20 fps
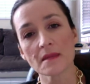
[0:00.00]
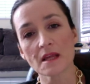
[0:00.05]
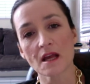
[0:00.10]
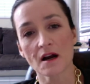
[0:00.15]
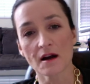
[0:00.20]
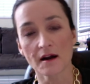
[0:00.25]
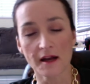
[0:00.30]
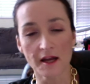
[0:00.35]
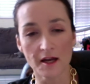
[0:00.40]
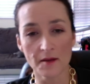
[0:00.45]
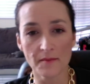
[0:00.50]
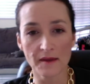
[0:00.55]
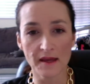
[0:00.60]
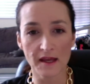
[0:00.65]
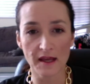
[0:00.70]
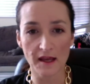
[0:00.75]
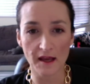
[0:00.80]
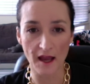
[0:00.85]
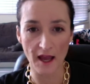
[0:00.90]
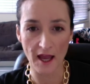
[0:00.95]
are going to
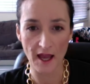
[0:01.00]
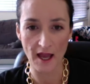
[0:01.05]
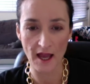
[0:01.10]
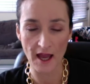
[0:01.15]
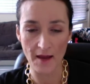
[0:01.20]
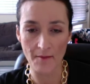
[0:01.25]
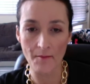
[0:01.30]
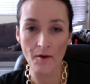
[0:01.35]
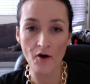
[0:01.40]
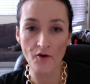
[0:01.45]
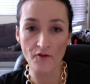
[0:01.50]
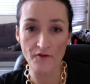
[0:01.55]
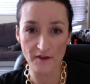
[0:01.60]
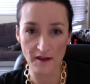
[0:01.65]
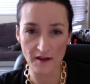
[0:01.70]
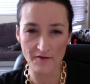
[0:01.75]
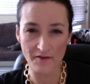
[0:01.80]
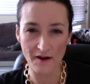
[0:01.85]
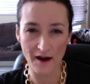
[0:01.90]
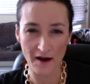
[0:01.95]
be
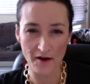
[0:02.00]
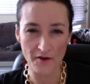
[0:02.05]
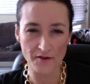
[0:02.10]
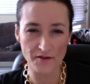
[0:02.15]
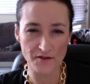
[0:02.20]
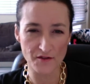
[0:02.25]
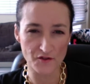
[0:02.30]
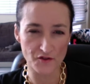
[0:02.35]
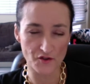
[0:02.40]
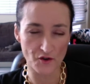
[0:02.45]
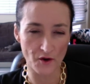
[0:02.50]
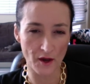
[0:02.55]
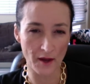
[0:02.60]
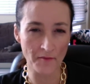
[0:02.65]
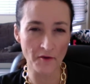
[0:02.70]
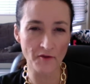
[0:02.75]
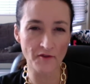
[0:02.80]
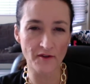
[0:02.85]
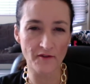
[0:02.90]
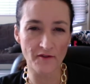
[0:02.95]
MOV files. So
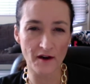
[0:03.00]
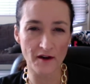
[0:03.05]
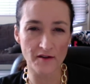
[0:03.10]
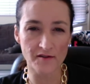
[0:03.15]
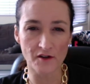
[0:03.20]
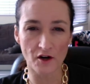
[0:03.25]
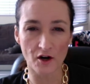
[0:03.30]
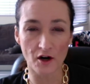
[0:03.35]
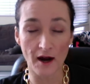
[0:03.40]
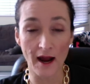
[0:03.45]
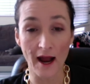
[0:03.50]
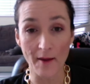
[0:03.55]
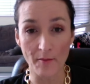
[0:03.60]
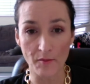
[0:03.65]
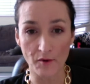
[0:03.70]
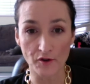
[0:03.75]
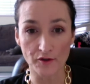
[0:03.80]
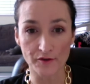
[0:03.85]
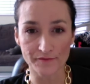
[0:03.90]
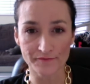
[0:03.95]
MOV files are
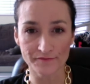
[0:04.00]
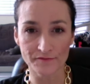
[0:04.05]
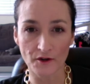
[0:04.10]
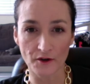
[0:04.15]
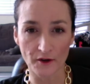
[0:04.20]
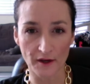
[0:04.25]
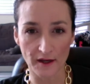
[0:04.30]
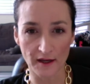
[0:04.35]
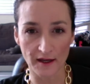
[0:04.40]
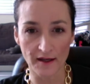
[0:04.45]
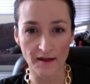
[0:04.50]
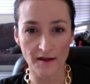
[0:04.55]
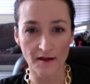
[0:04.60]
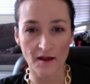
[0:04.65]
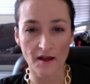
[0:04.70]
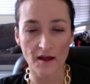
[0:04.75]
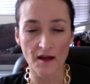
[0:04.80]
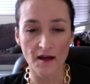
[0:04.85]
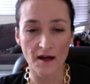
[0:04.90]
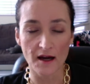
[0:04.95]
Apple, okay?
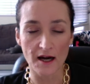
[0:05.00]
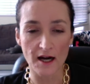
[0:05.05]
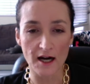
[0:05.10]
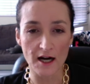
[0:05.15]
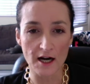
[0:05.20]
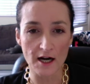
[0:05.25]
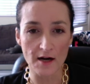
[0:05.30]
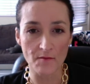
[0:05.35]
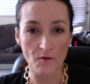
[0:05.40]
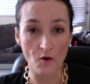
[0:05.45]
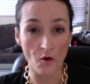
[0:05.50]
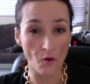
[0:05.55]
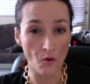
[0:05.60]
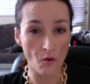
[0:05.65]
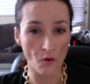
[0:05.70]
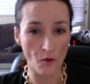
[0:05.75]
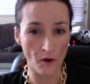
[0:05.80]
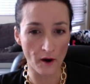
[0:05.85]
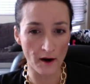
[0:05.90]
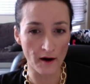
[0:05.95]

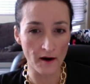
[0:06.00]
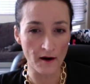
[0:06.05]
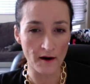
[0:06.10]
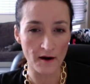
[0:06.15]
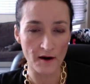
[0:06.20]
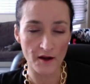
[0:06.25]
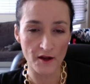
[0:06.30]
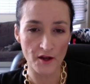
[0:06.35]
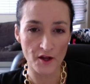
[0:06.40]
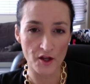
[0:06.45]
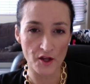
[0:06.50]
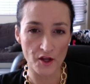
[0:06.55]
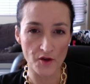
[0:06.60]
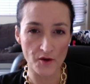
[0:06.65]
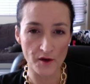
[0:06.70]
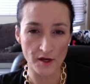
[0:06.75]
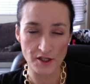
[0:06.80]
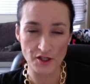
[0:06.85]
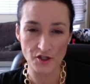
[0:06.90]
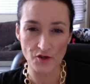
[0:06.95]
Or you
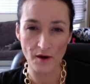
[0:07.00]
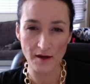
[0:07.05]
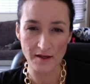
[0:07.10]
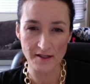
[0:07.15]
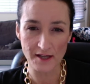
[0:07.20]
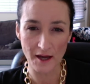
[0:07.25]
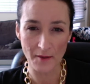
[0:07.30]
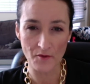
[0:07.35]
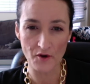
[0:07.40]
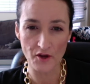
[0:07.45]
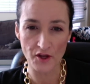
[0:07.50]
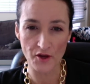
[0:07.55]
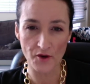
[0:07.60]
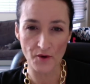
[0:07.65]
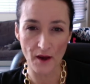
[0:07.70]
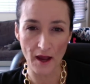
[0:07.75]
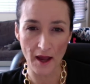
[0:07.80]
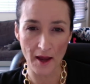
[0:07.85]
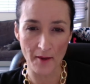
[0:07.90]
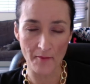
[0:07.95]
can do a
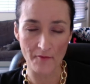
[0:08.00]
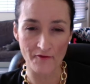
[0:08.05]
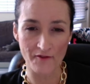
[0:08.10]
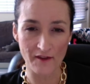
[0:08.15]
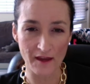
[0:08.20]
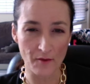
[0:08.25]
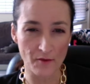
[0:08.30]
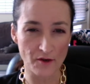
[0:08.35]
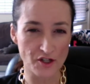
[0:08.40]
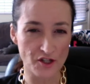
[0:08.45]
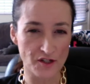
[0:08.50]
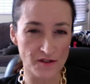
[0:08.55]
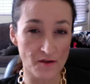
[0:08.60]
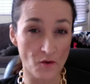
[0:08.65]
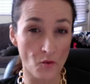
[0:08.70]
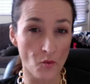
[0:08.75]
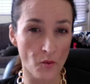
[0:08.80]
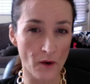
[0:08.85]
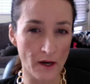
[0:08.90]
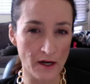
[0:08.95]
WMV, which is
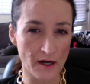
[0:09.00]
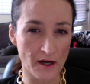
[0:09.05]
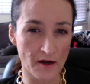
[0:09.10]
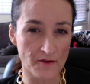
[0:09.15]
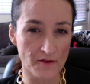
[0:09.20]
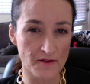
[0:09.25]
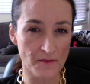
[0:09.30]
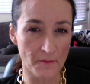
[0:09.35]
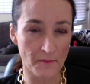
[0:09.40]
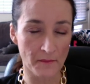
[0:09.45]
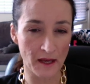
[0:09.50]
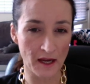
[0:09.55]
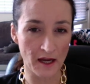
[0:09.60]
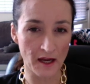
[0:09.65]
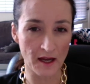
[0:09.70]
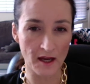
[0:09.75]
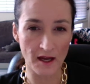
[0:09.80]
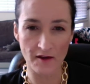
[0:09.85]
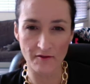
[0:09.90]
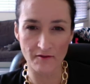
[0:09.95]
the Windows
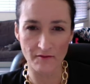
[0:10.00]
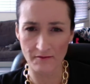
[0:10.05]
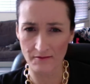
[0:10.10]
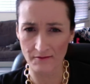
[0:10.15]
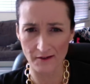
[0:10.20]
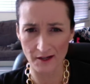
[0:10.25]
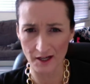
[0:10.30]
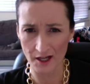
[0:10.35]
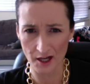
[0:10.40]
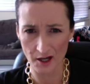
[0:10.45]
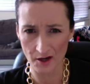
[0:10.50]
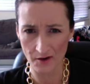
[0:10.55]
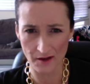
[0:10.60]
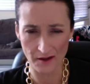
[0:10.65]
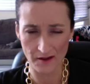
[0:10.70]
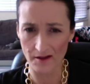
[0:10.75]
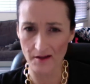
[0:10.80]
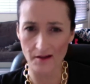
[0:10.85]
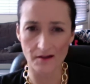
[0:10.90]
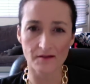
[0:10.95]
Media Video, I
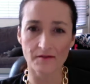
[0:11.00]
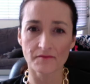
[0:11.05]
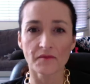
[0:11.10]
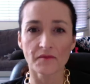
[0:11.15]
think.